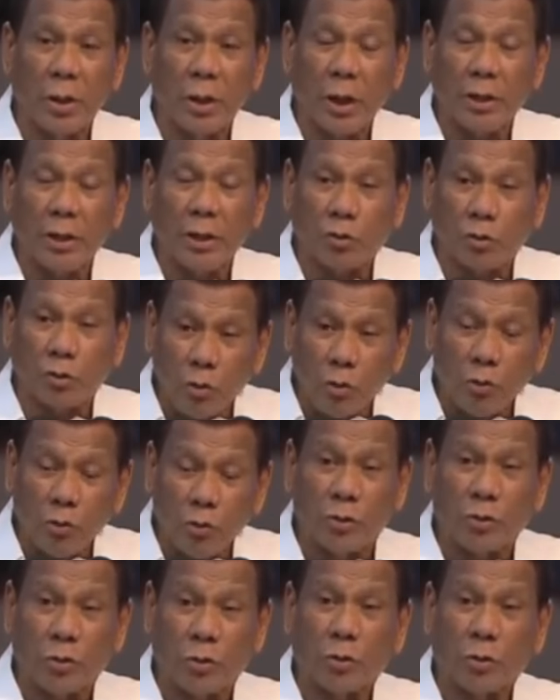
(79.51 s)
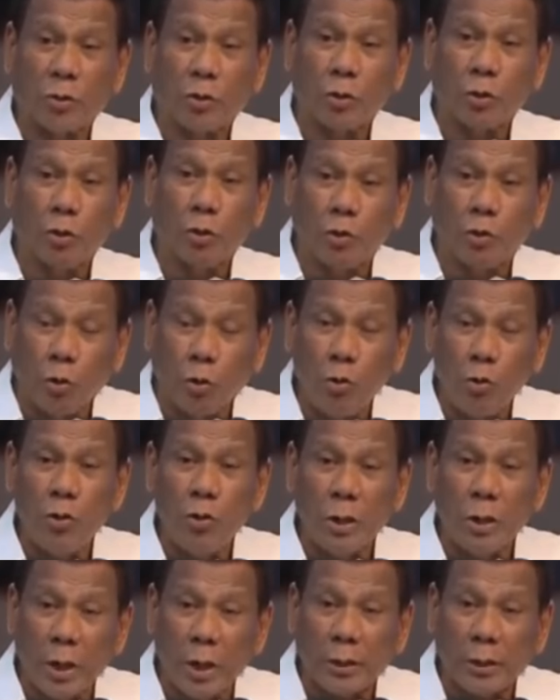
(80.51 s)
I told you, do
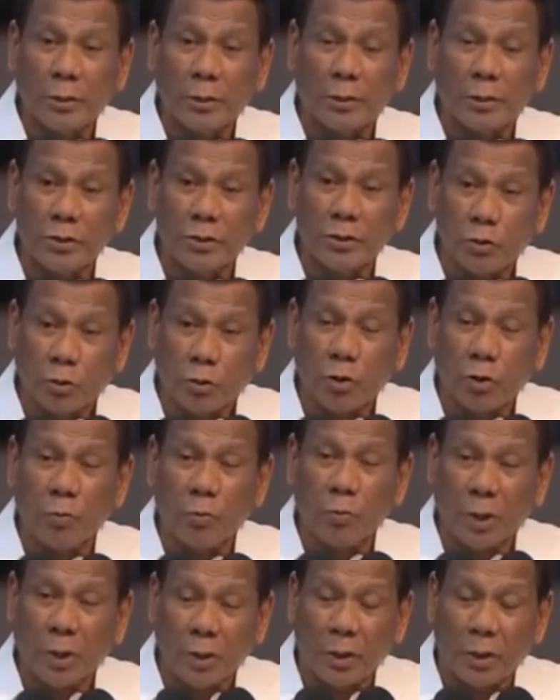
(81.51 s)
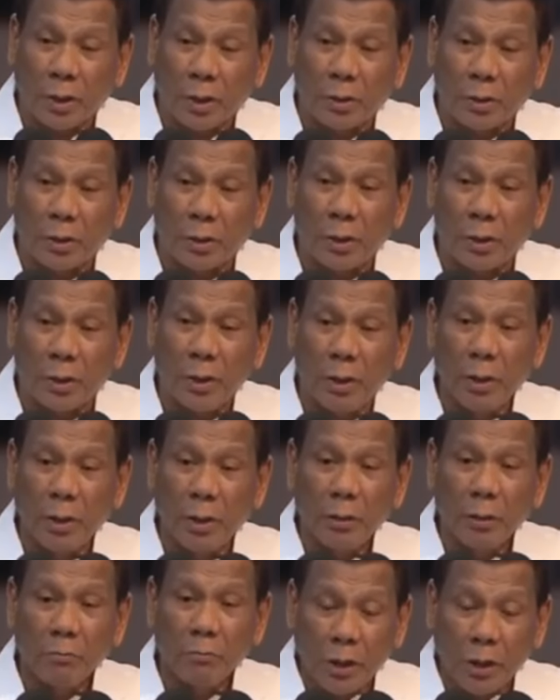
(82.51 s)
not destroy my country
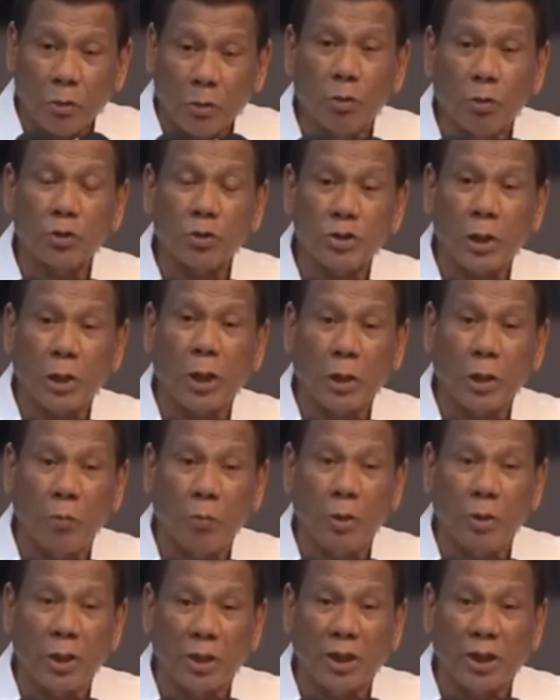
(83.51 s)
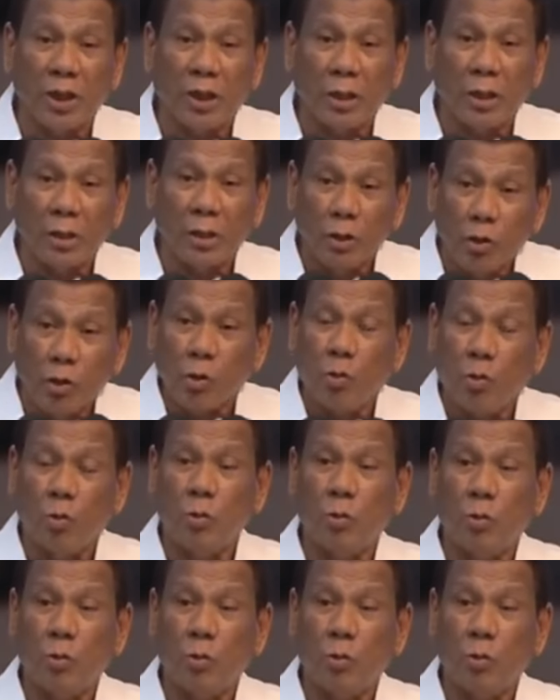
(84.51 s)
because I will kill you.